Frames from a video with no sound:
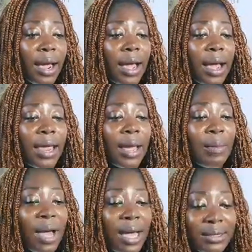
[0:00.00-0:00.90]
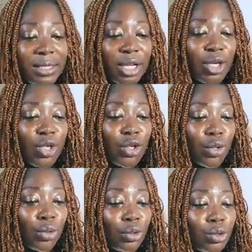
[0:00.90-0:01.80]
I am asking
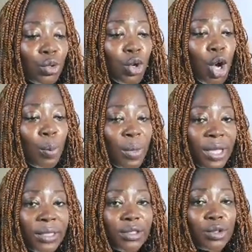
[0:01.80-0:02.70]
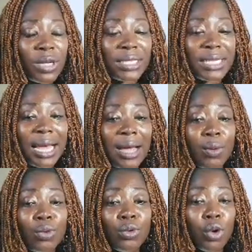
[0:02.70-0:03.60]
you to comment so that I
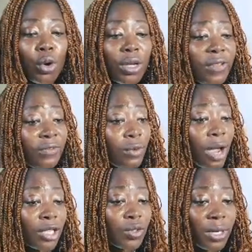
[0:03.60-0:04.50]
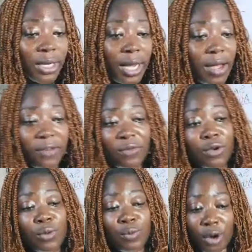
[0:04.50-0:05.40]
will know if you actually have
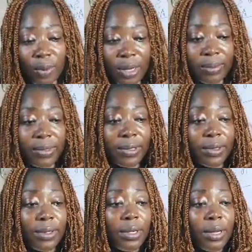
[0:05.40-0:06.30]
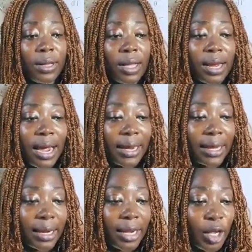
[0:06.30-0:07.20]
real problems that I
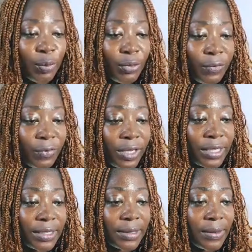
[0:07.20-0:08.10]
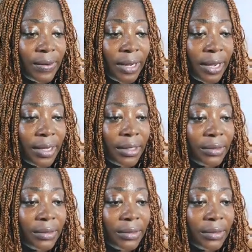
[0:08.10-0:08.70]
can help you fix. Okay.